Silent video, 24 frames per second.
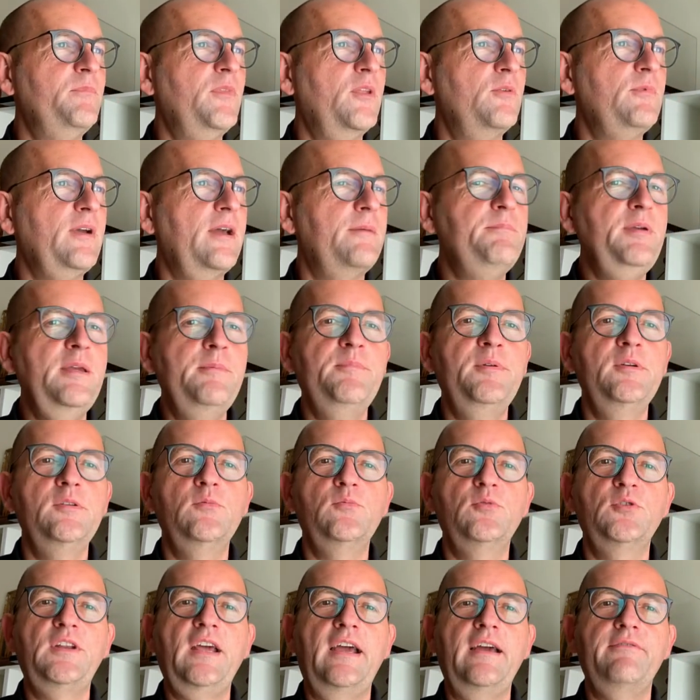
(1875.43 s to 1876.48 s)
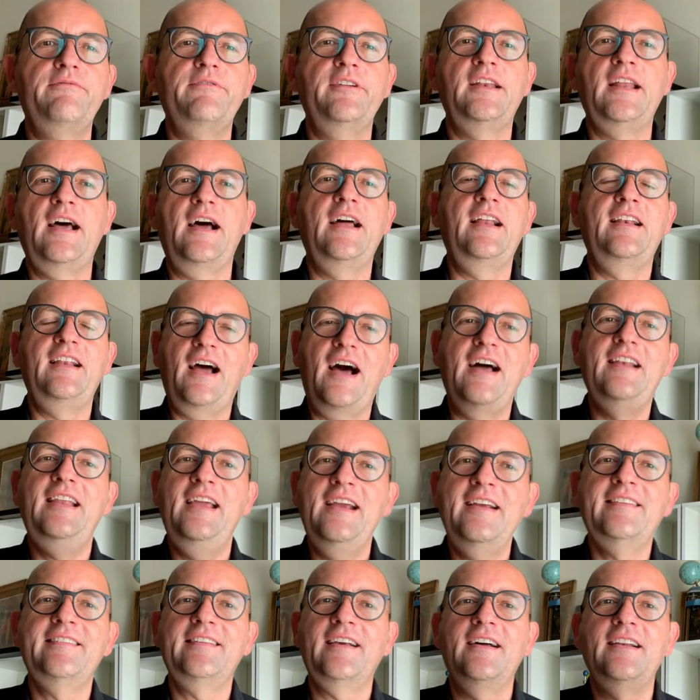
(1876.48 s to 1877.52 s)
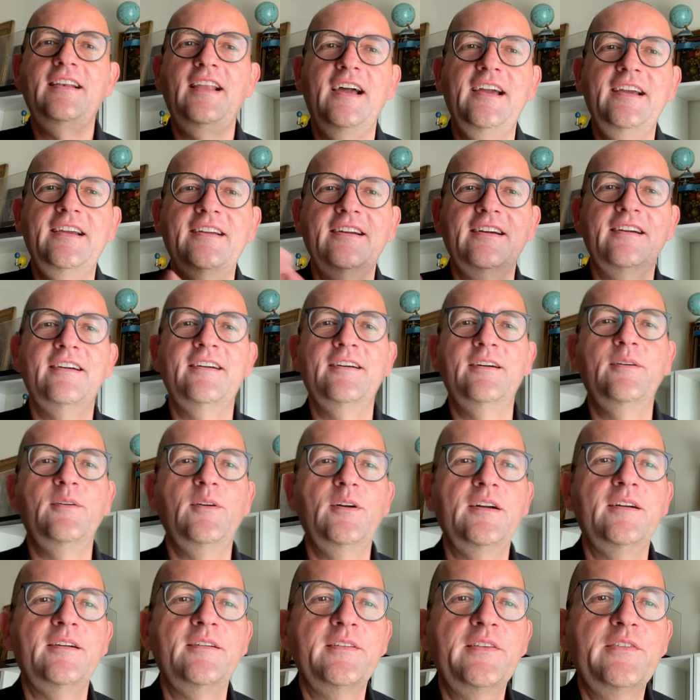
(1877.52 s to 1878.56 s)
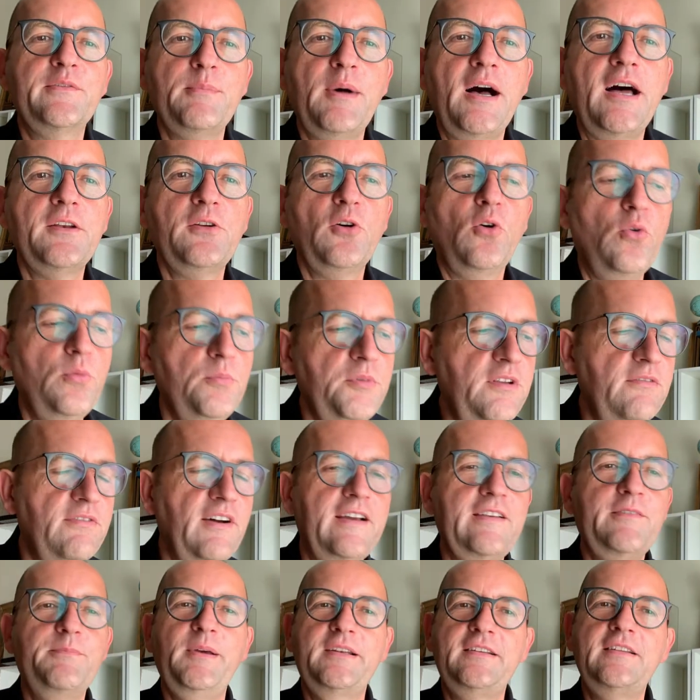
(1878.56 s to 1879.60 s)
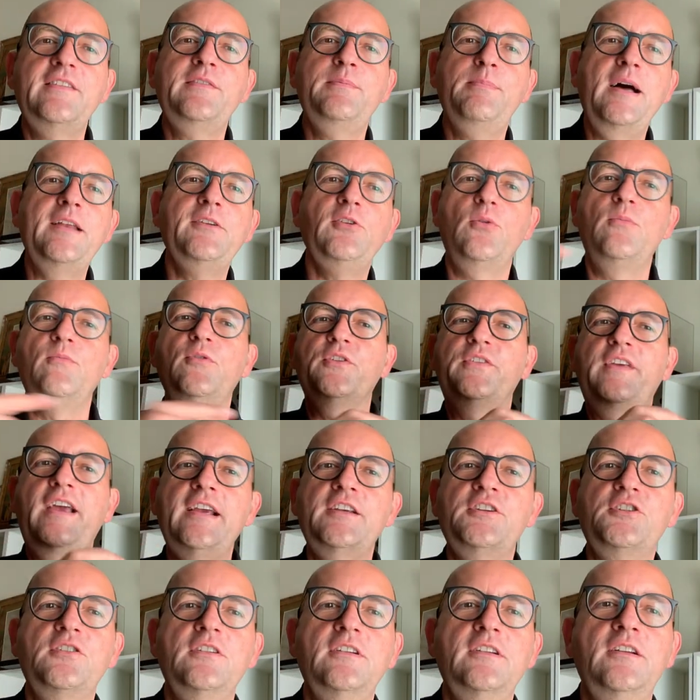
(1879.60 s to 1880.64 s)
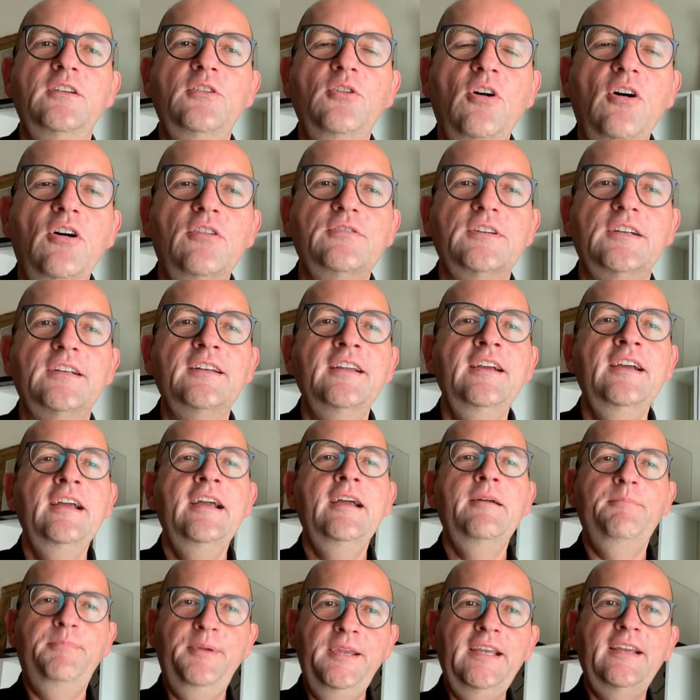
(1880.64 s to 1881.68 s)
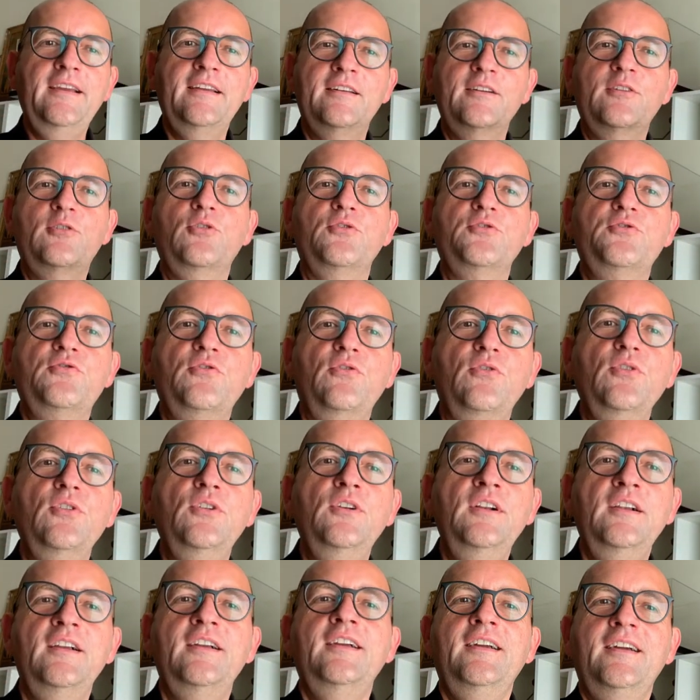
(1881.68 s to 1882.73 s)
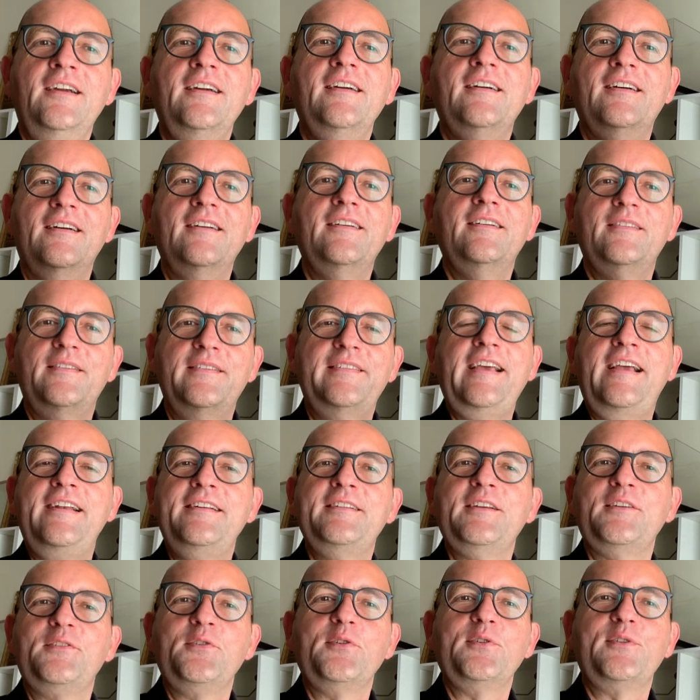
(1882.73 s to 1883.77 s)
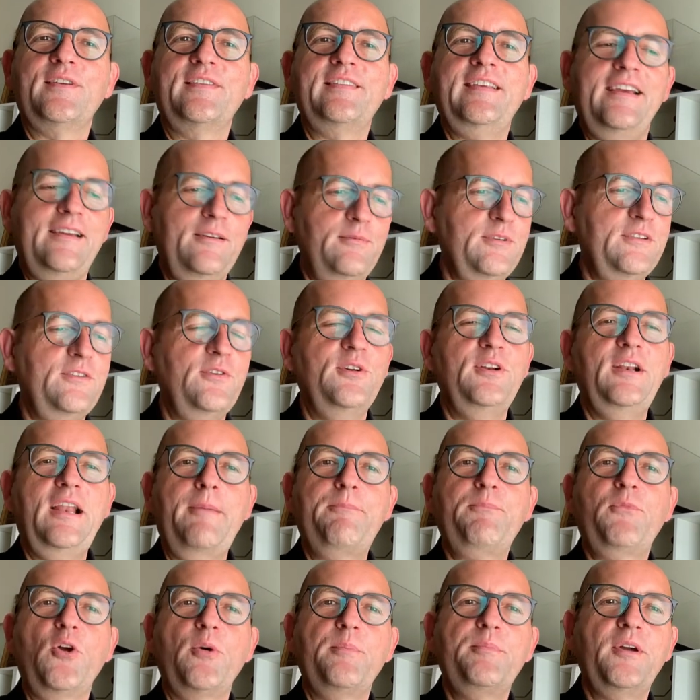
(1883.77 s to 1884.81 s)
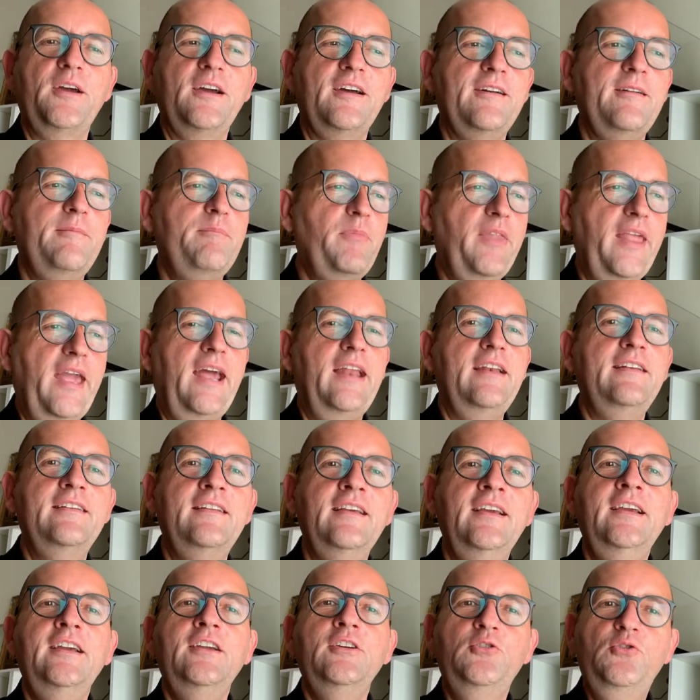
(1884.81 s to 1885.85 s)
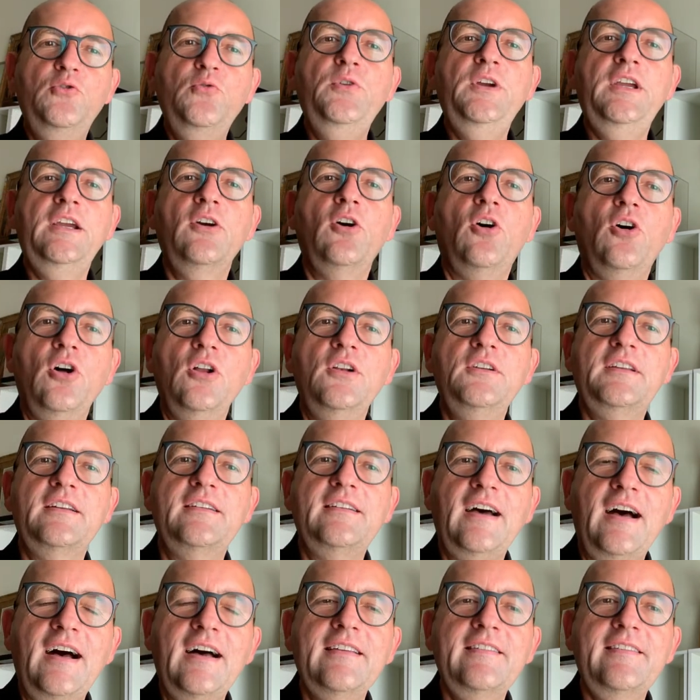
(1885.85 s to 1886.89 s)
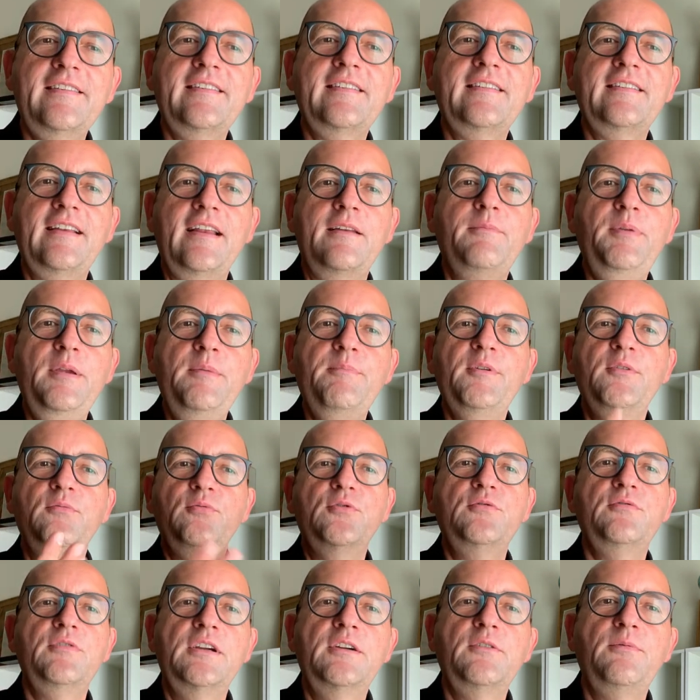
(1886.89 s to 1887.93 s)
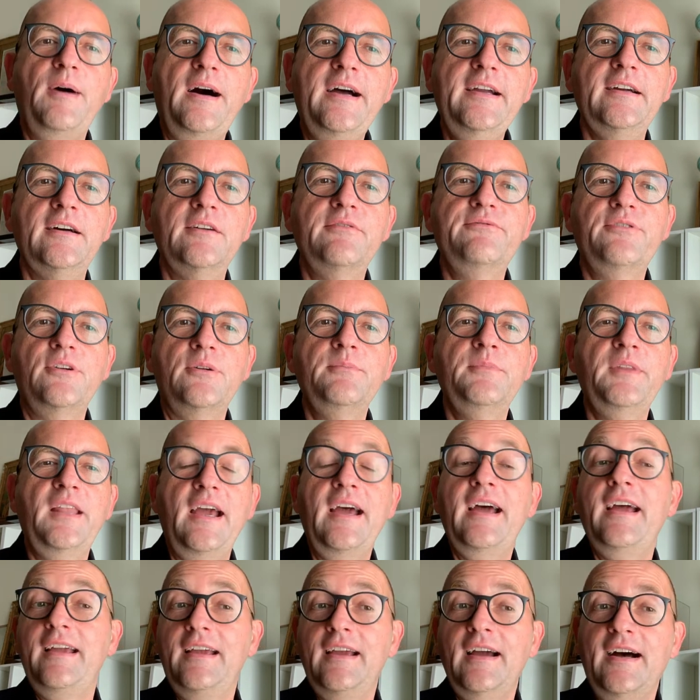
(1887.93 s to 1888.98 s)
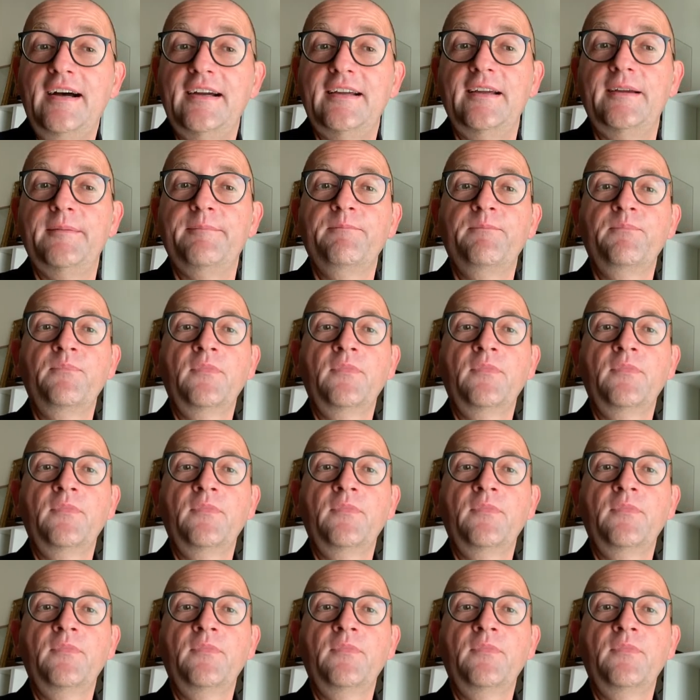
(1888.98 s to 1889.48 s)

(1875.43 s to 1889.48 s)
where people would have an Alexa-like smart home device, but the smart home was actually Lauren being in a control center, so to say, with her laptop and doing all the tasks that people would require from their AI.